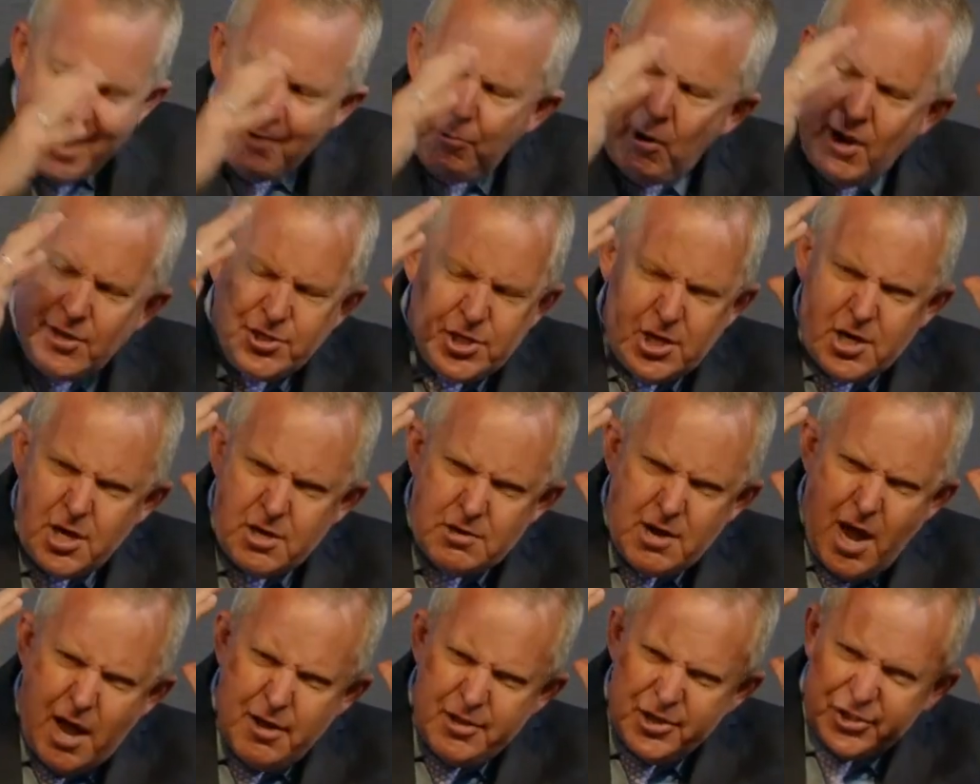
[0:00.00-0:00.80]
I want you to
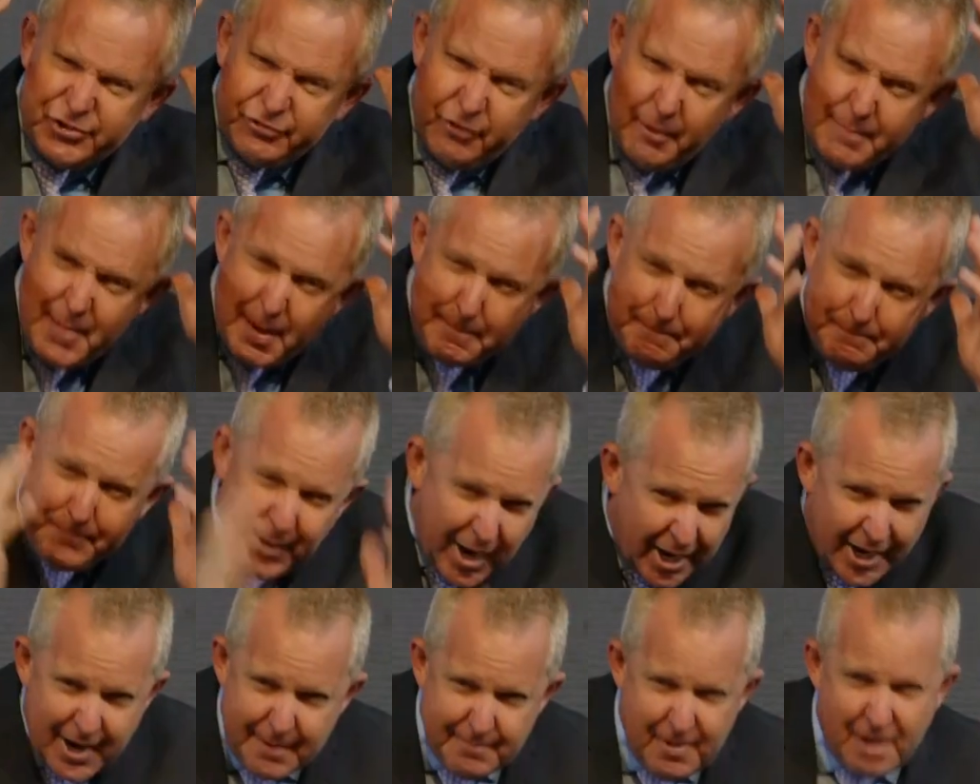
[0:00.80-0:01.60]
know this from the
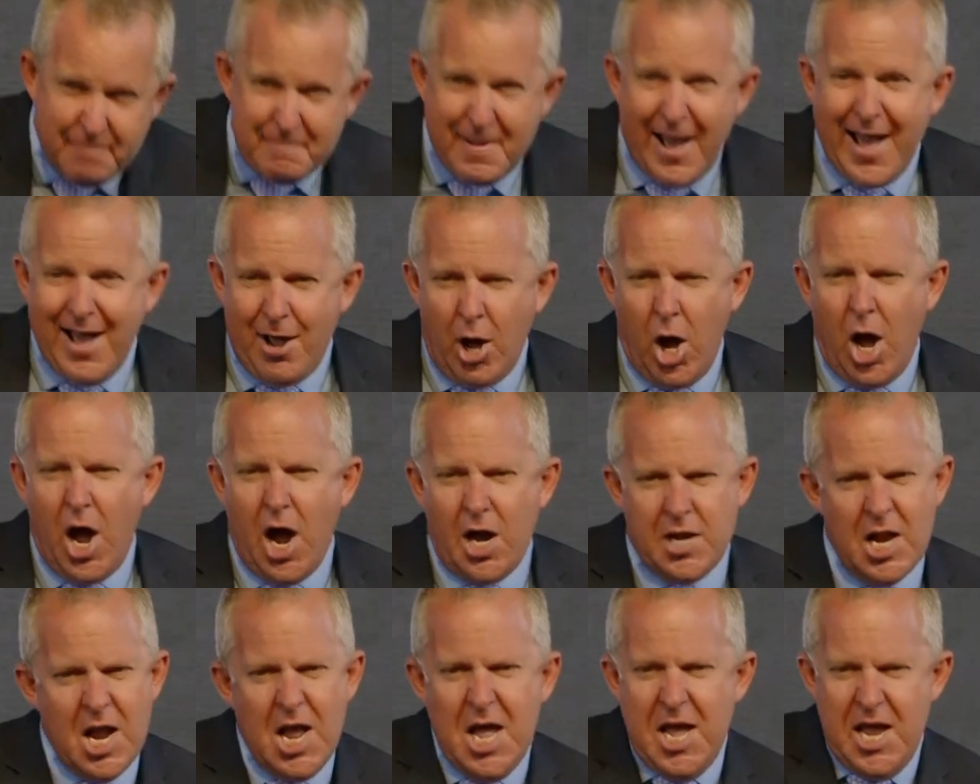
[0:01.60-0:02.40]
bottom of my
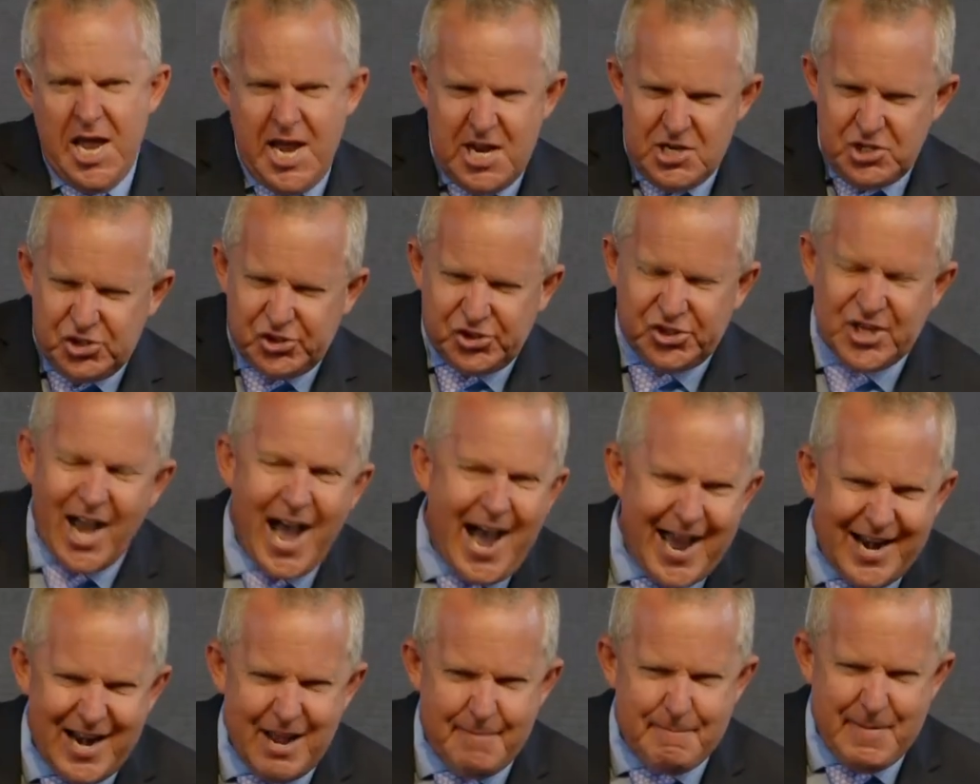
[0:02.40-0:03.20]
heart.
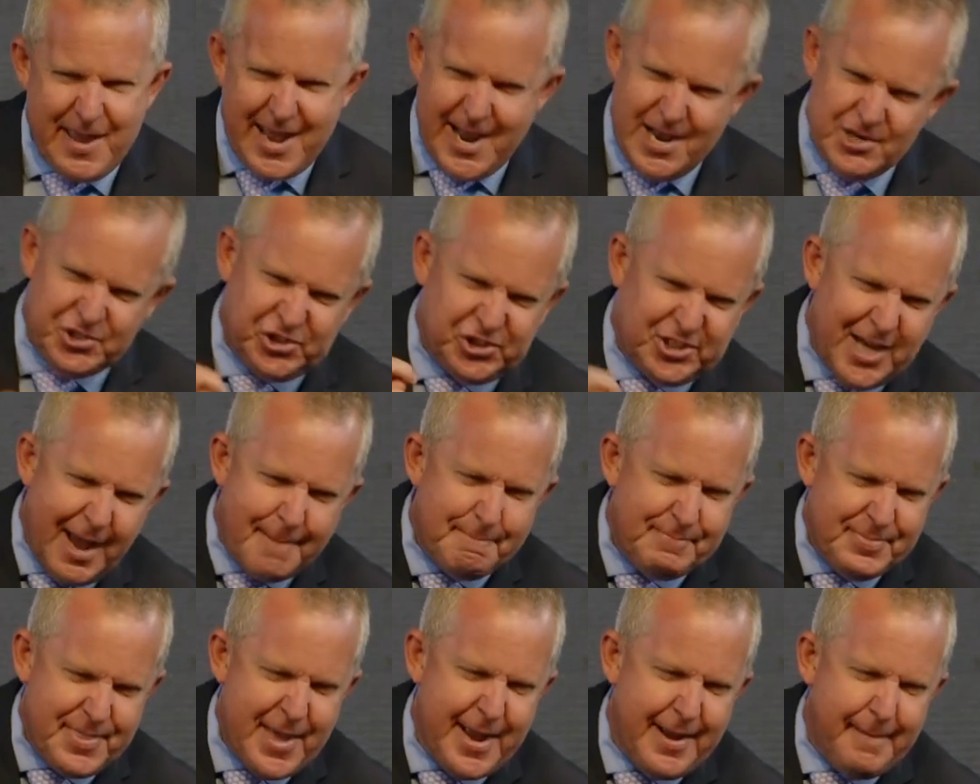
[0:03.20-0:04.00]
Inside of me is
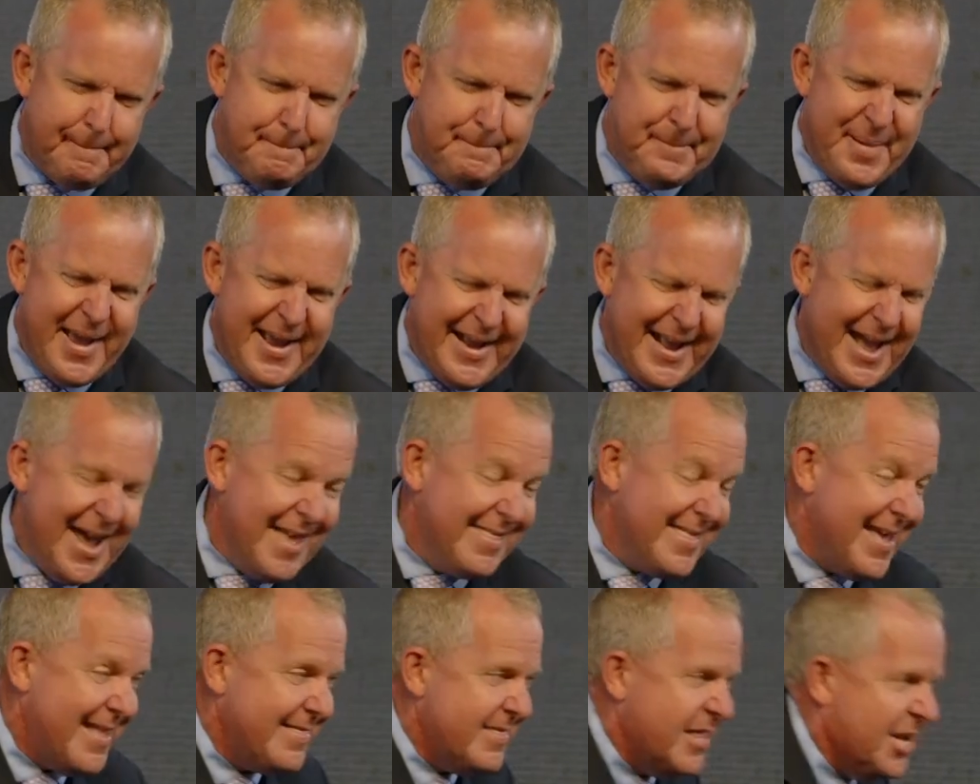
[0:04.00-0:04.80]
something
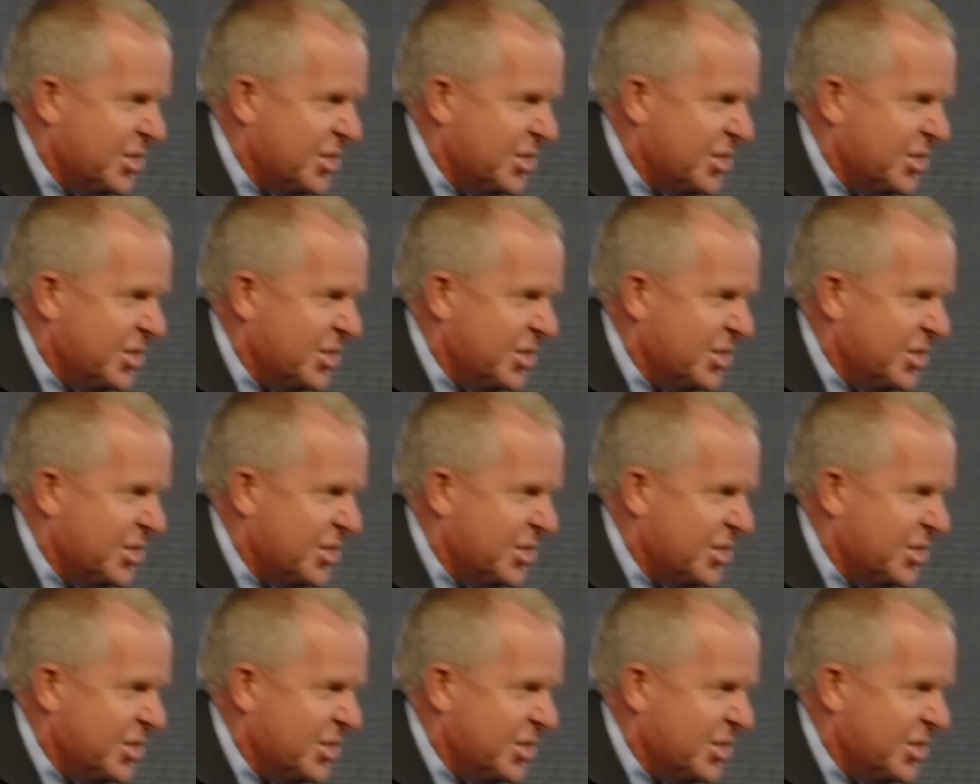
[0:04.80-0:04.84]
bigger than